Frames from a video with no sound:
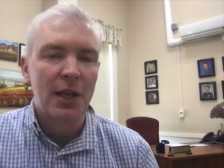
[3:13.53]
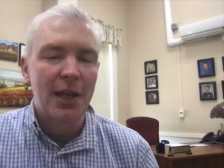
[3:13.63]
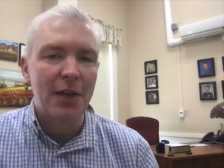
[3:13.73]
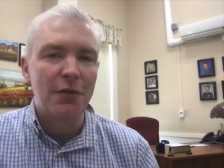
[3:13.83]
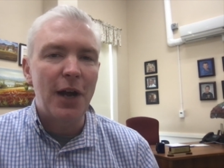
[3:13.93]

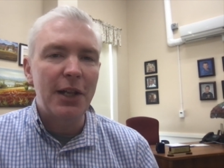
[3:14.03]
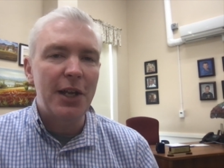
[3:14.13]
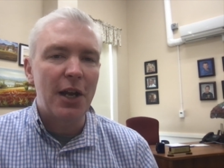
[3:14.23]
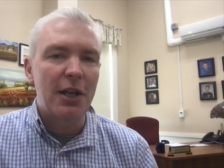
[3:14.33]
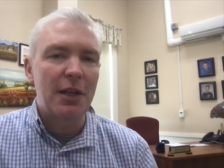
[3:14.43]
And finally,
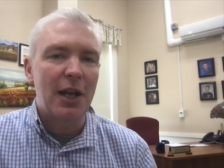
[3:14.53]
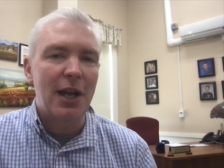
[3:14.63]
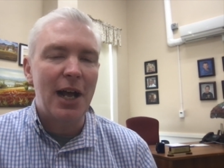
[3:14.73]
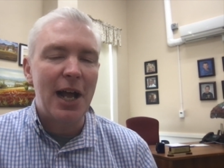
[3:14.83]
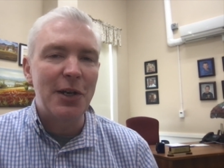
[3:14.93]
on a, on a
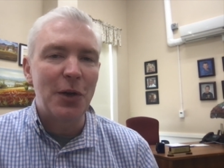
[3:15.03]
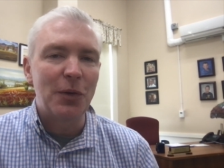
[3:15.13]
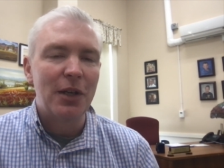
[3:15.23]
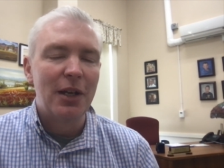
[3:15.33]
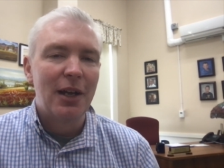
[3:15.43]
high
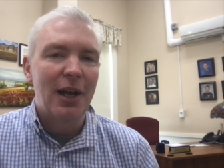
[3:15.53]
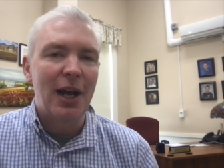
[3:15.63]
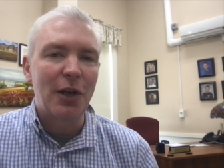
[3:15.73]
note, uh,